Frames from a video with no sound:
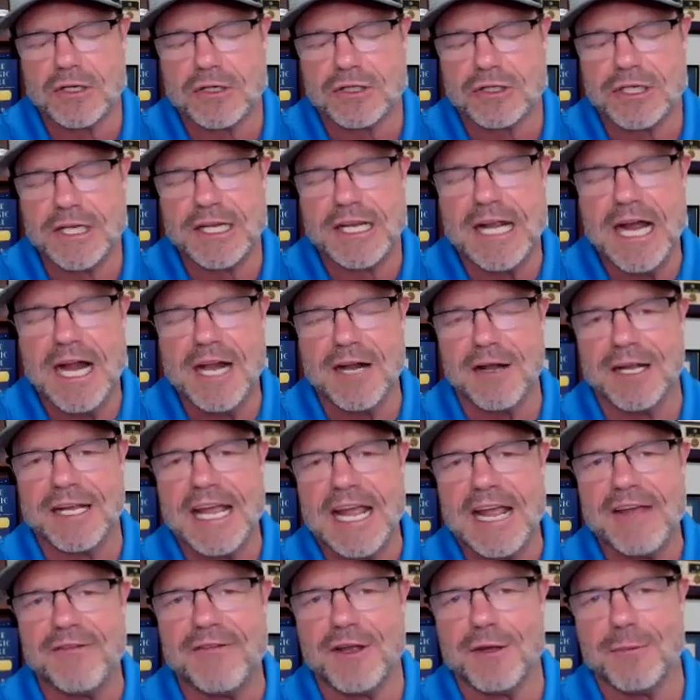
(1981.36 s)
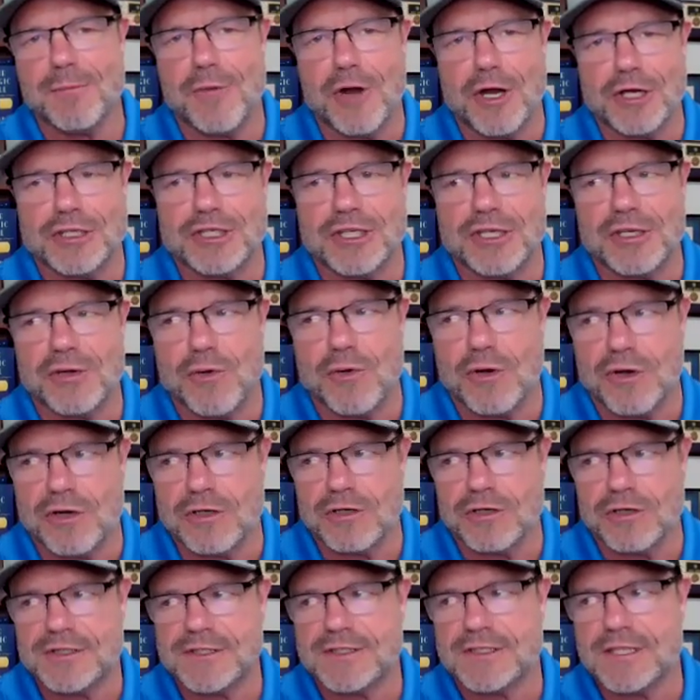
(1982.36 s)
she kind of gave him marching
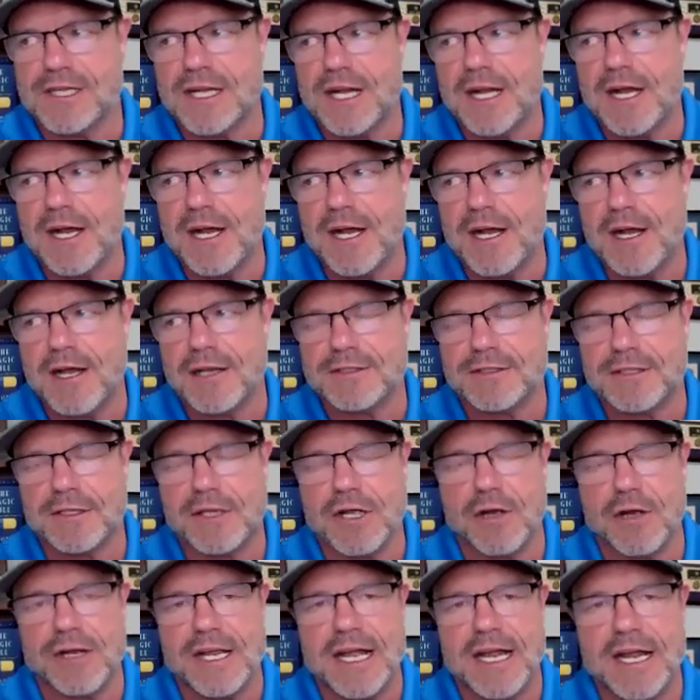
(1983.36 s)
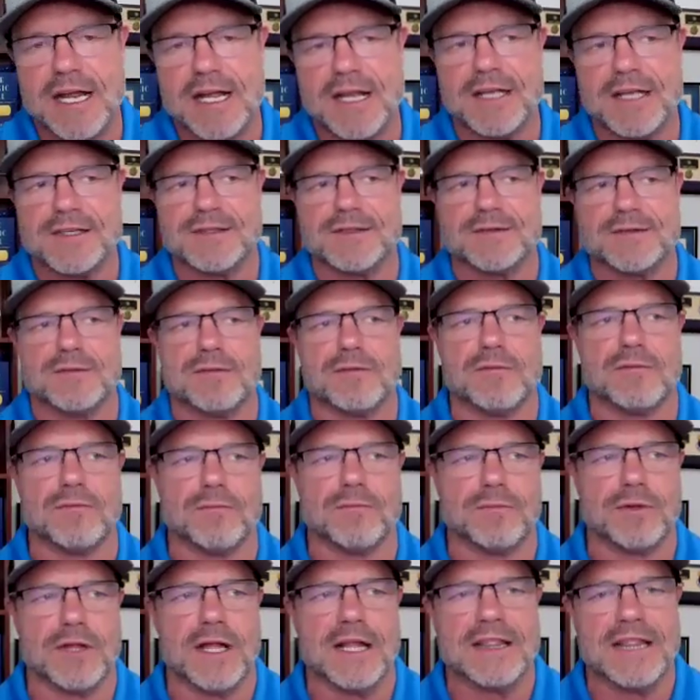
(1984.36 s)
orders to go get his
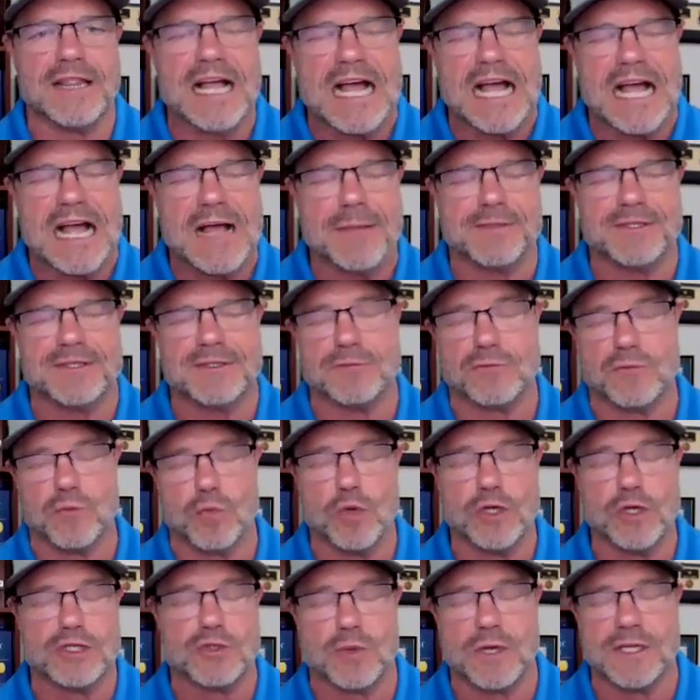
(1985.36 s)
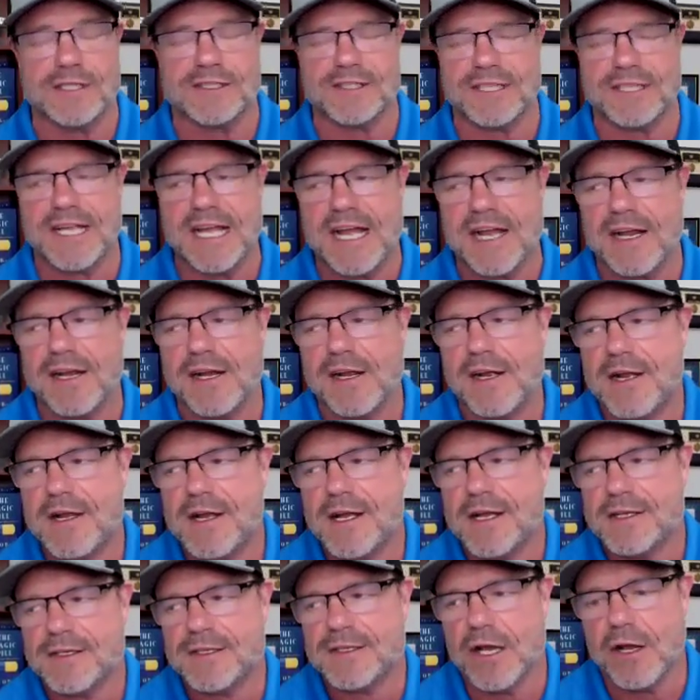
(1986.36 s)
blood labs and which ones to get.
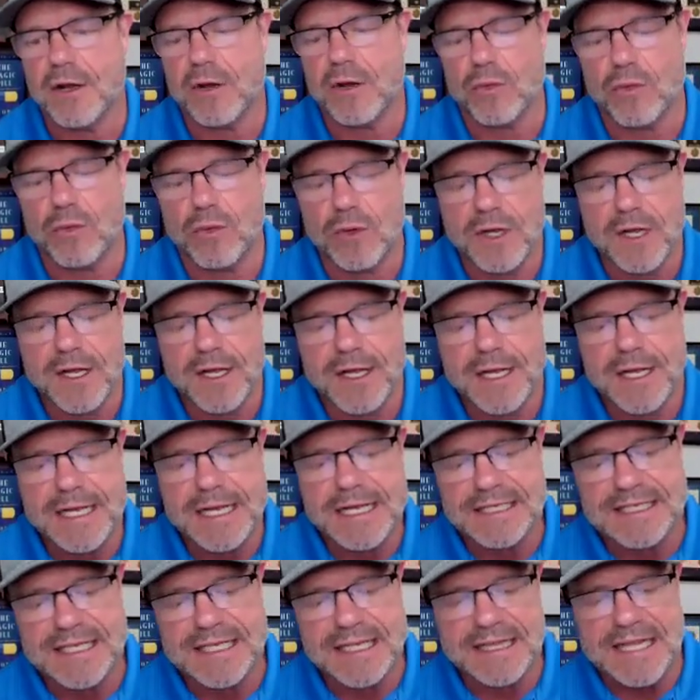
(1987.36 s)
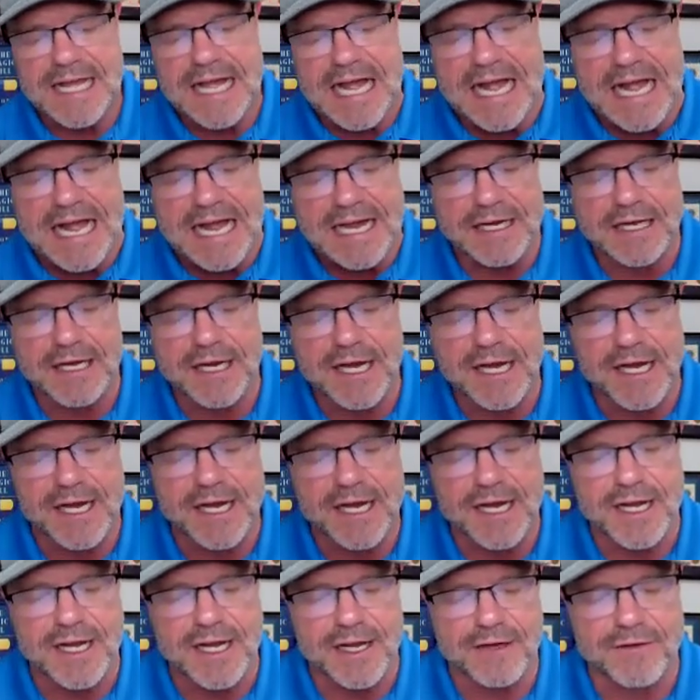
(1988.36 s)
So he did that
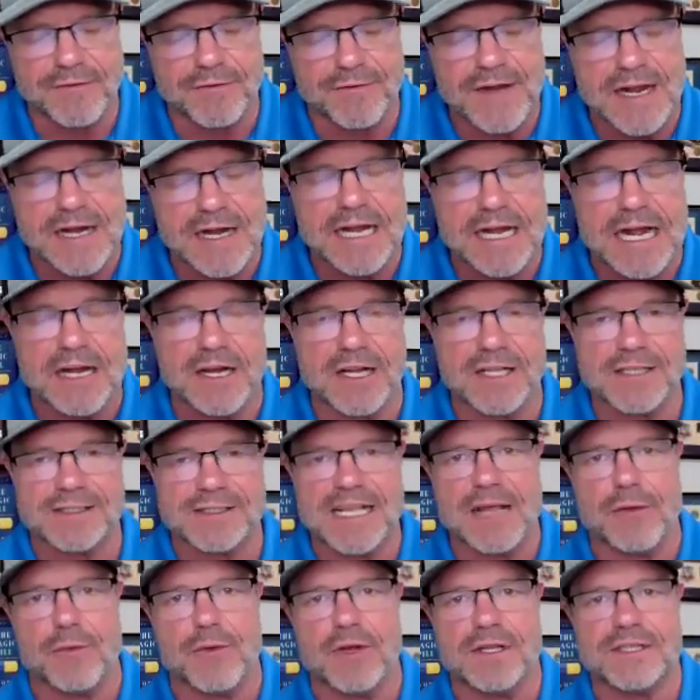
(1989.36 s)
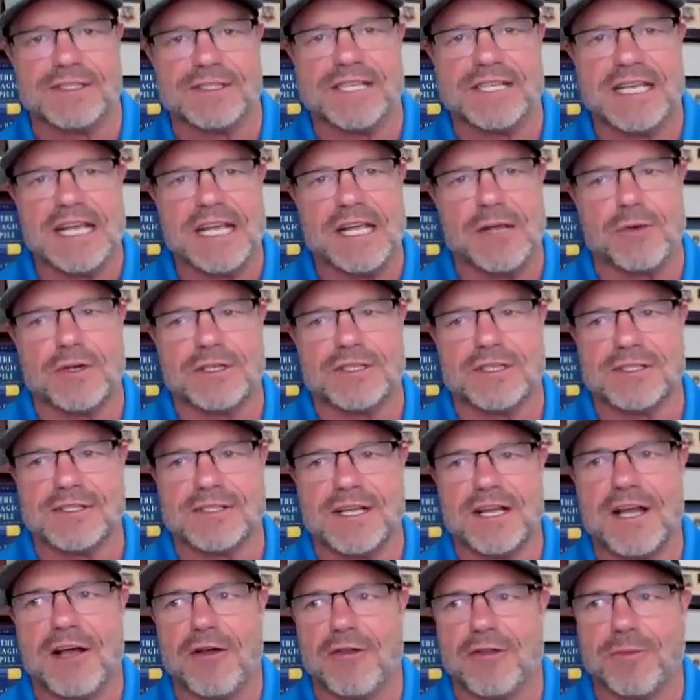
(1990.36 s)
and found out his A1C, which is
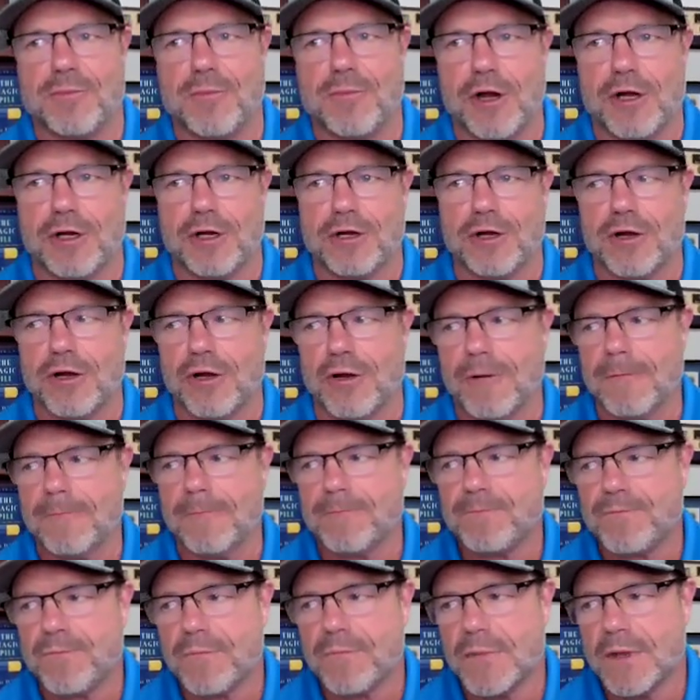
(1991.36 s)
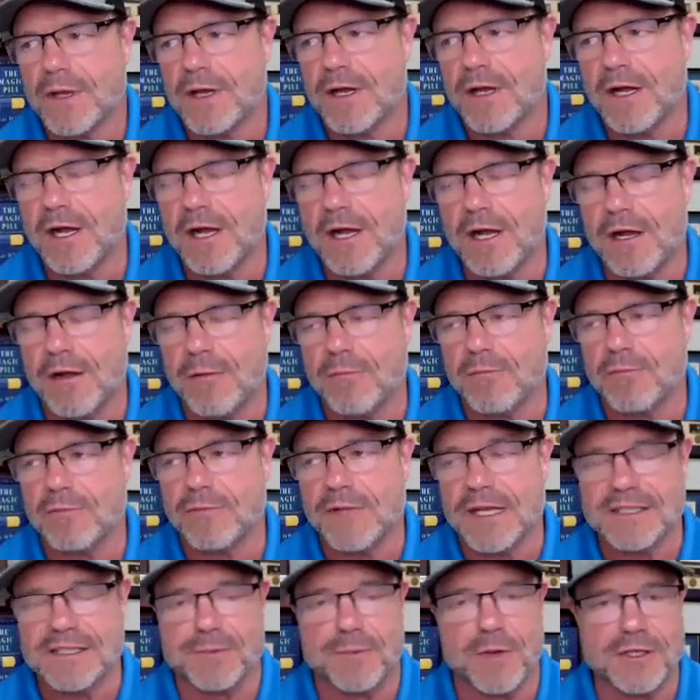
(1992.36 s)
a health marker
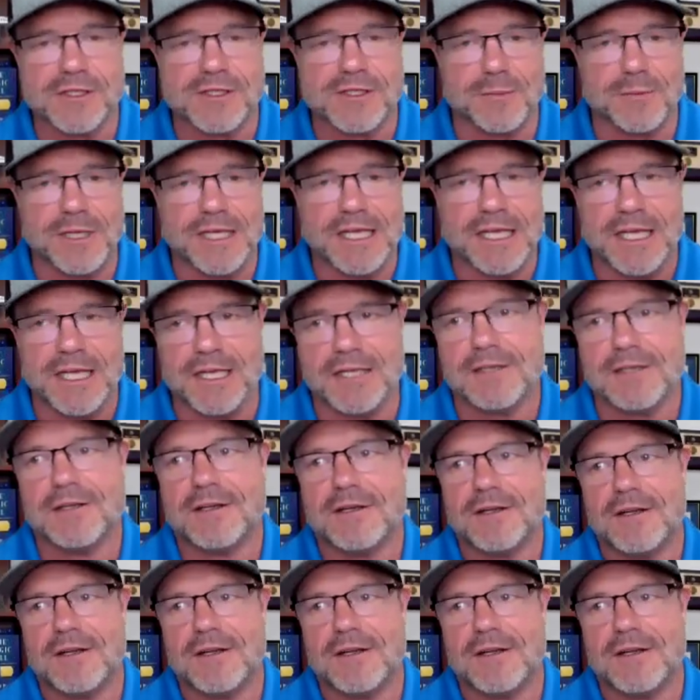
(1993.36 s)
that's supposed to be,